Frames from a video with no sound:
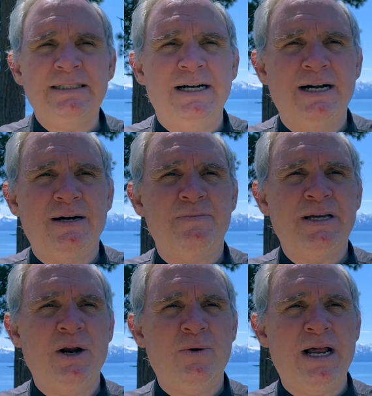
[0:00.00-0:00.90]

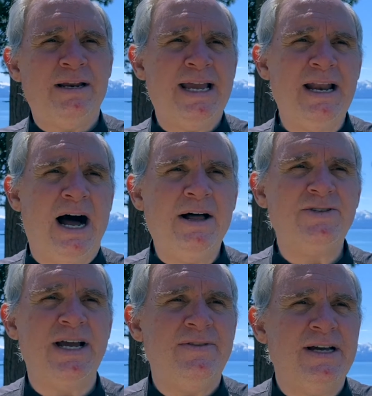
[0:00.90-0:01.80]
You know, and again, I'll
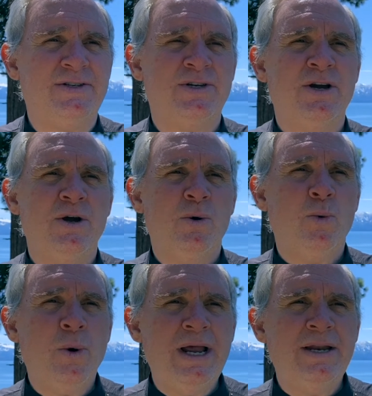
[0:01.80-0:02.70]
say this:
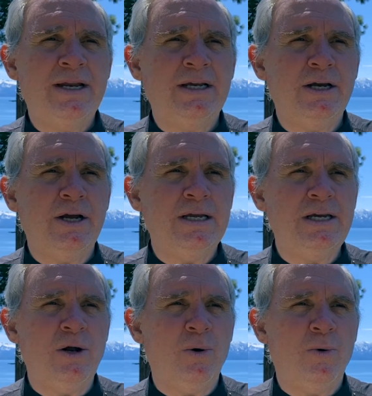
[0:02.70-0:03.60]
when,
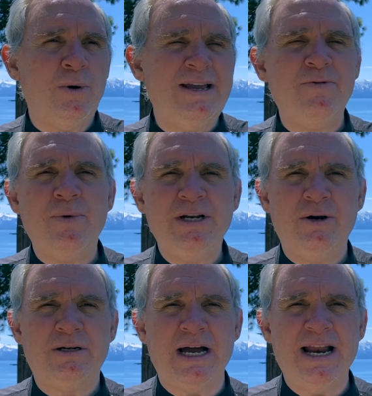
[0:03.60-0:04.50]
you know, even when
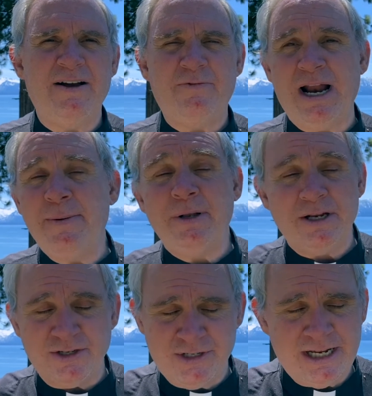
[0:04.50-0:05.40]
you're kind of, when I'm a
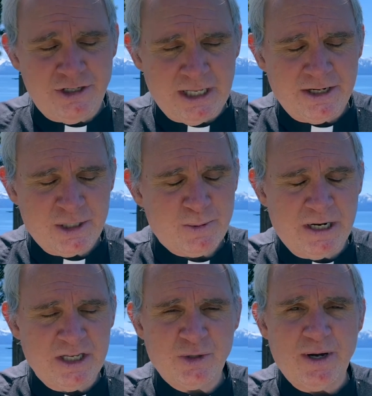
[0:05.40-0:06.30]
little stingy, I'll just put
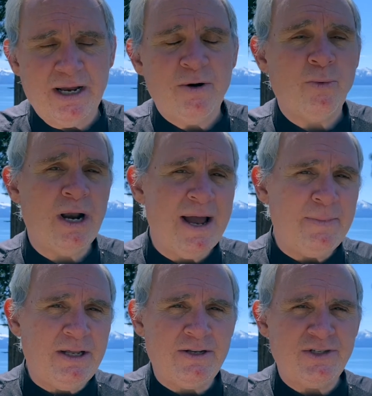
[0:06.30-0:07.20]
it this way, when I'm
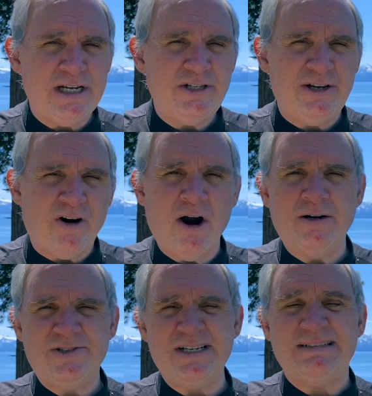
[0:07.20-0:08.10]
a little stingy of
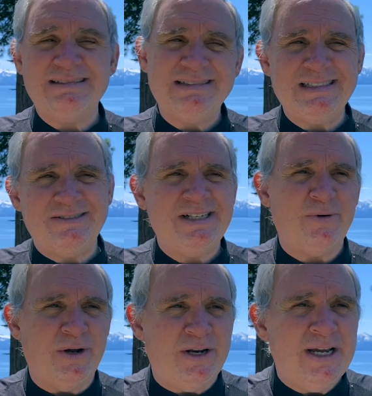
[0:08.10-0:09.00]
heart, say, oh, I don't
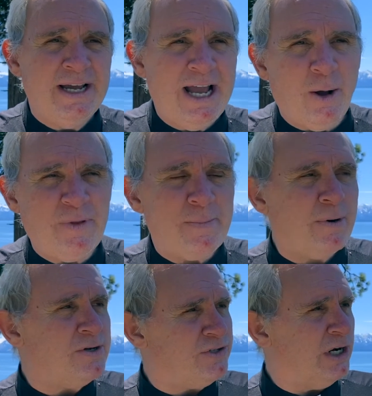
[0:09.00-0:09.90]
want to help that
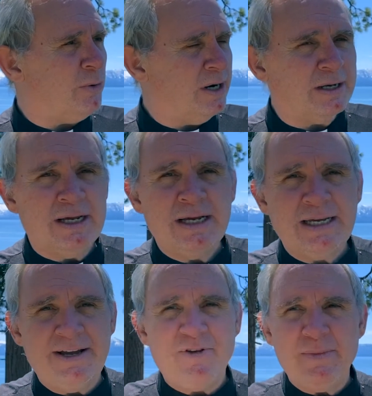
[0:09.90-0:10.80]
person, I don't want to
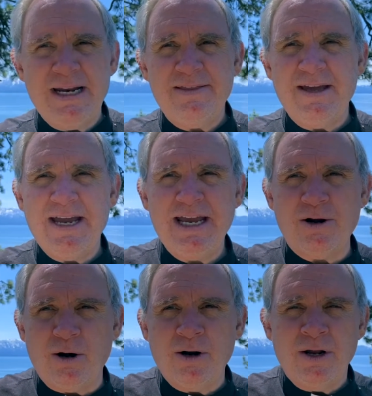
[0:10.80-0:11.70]
give them anything,
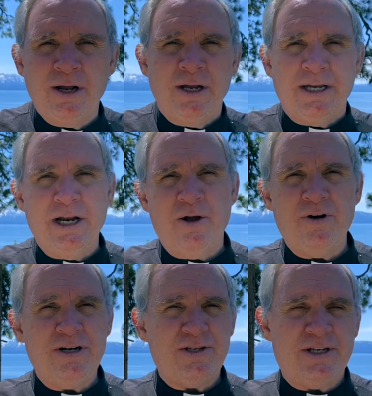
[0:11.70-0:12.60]
or, you know,
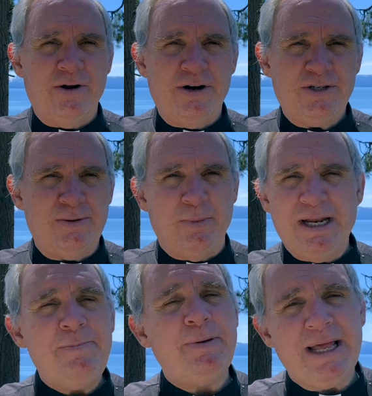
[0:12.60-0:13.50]
they're just
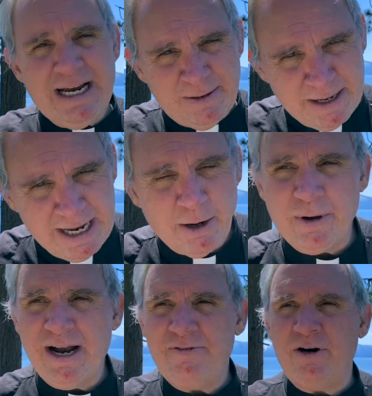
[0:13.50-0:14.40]
manipulating me or
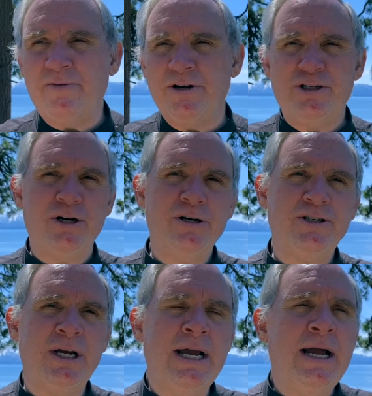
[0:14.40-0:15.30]
whatever, the church.